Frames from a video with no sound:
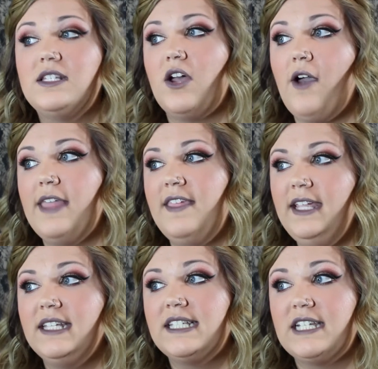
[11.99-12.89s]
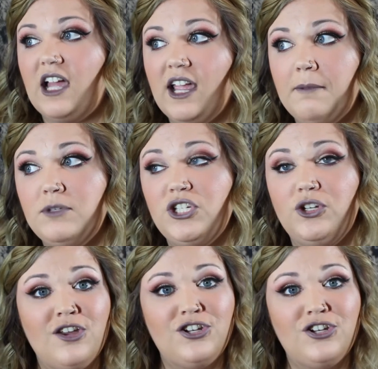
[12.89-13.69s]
So I think it's time to